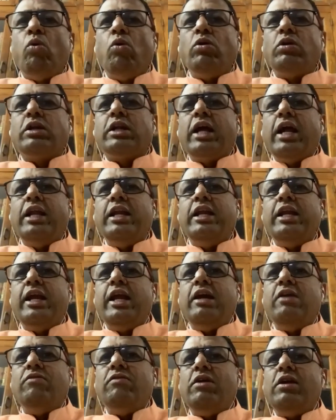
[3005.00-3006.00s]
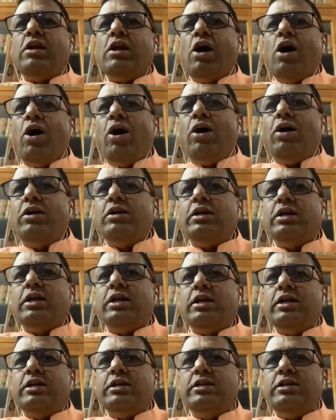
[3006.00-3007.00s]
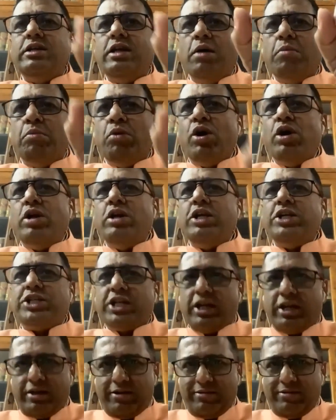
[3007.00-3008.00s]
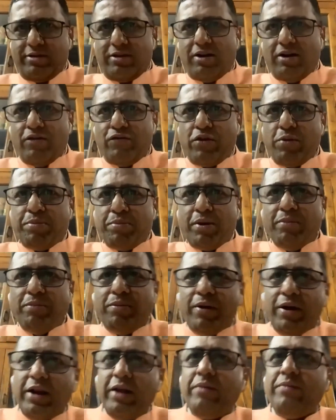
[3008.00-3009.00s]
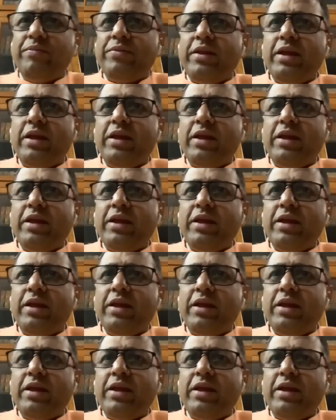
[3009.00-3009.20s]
court can even order demolition of the property.